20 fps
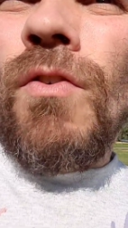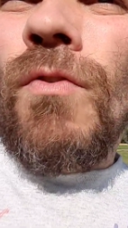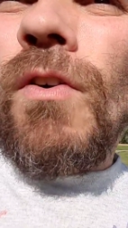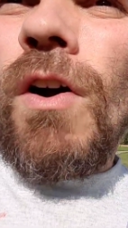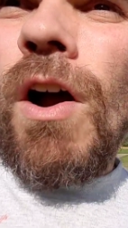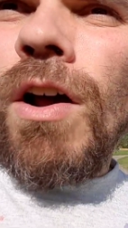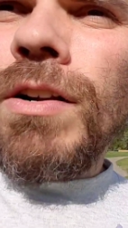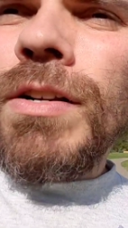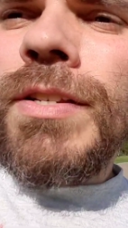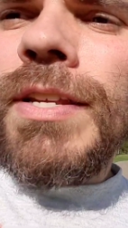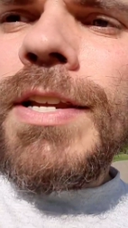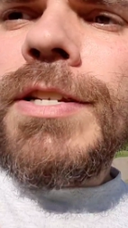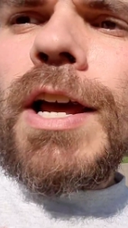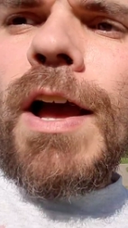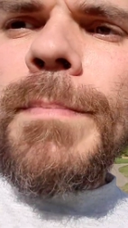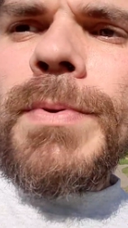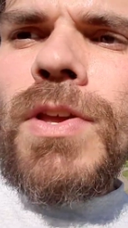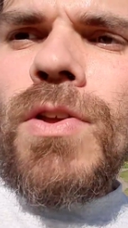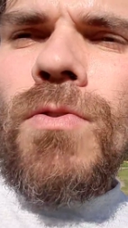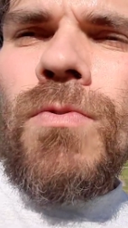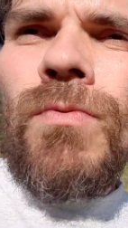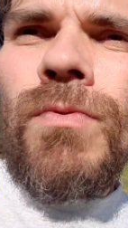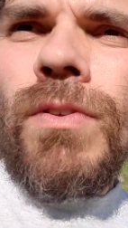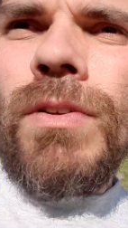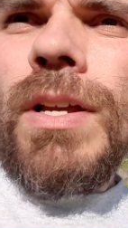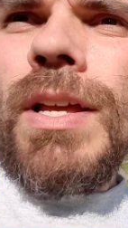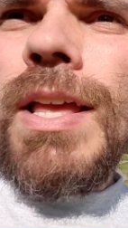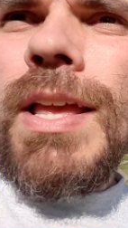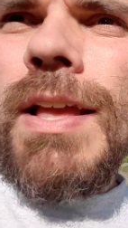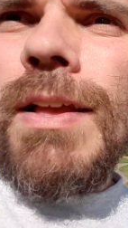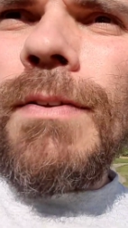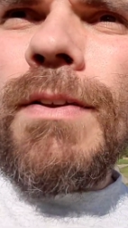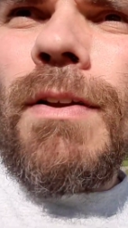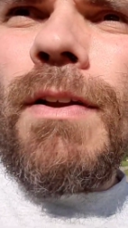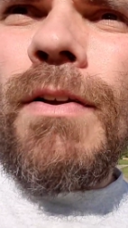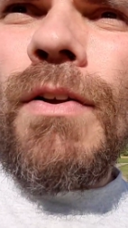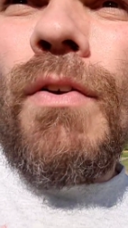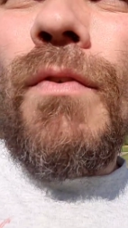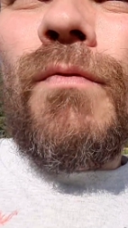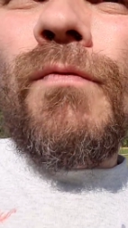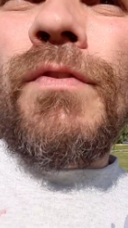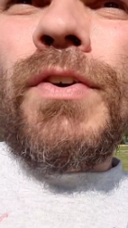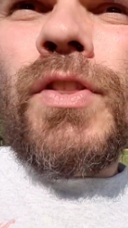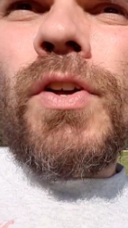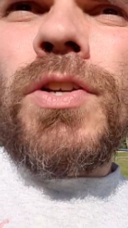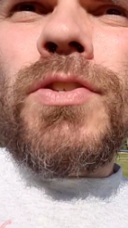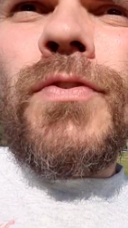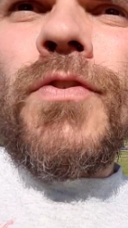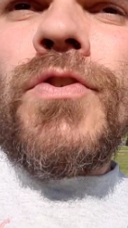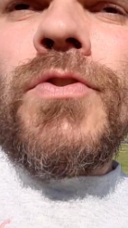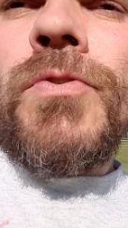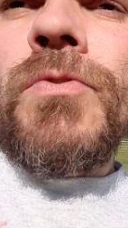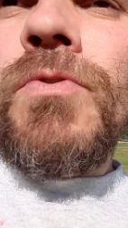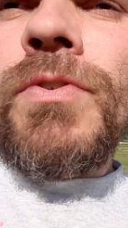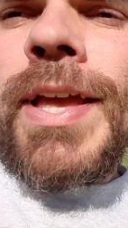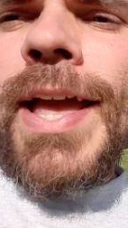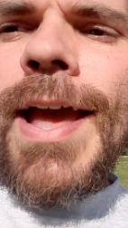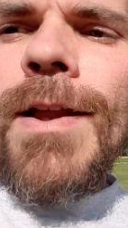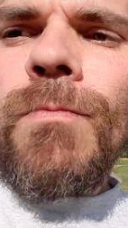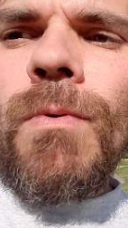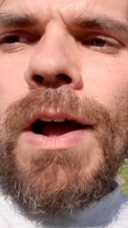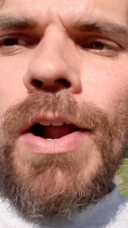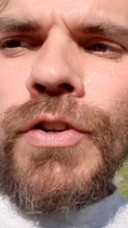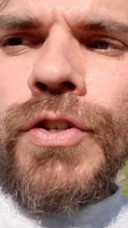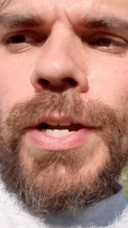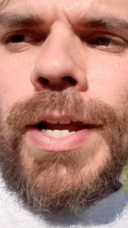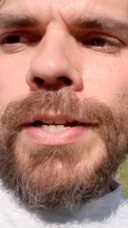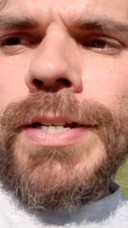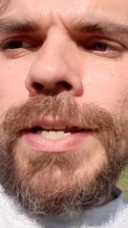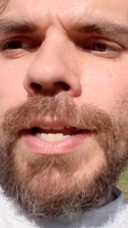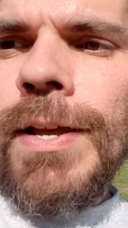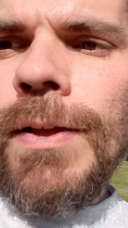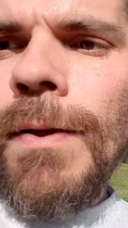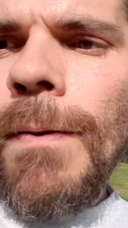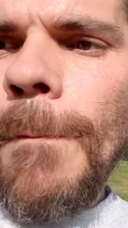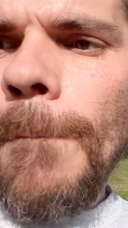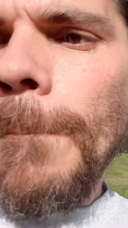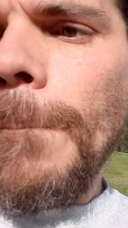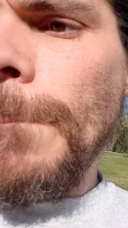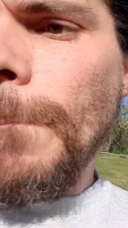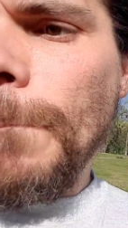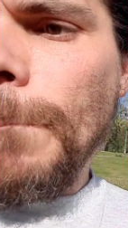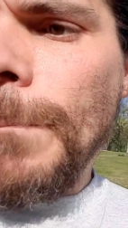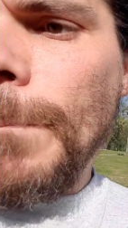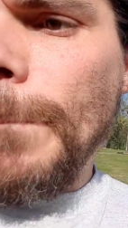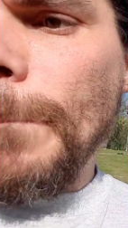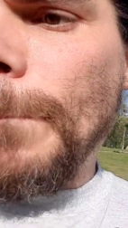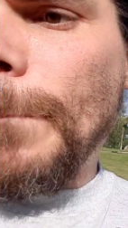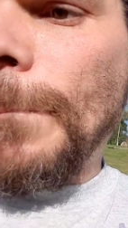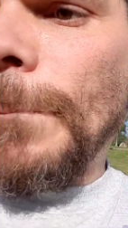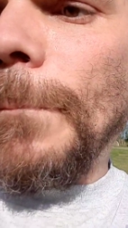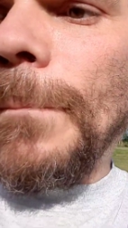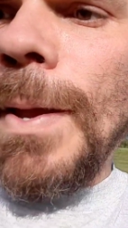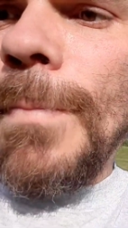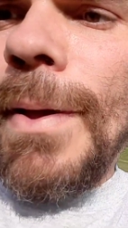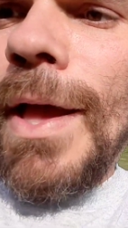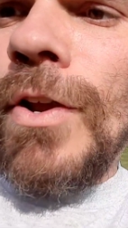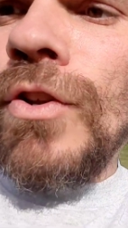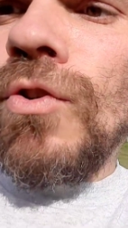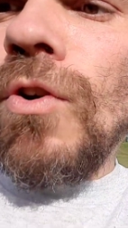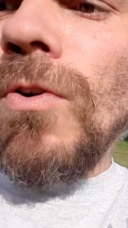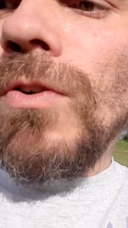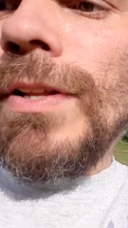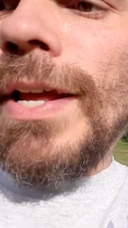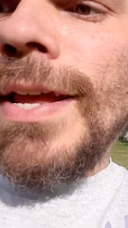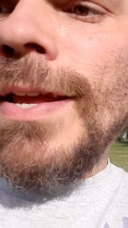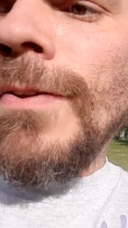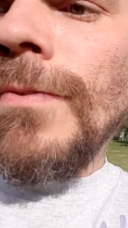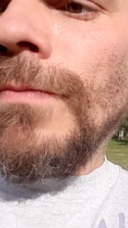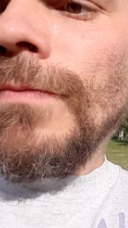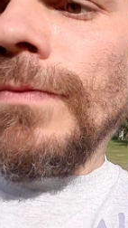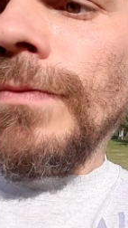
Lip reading: on the CW for those of you who can watch it. Be back shortly.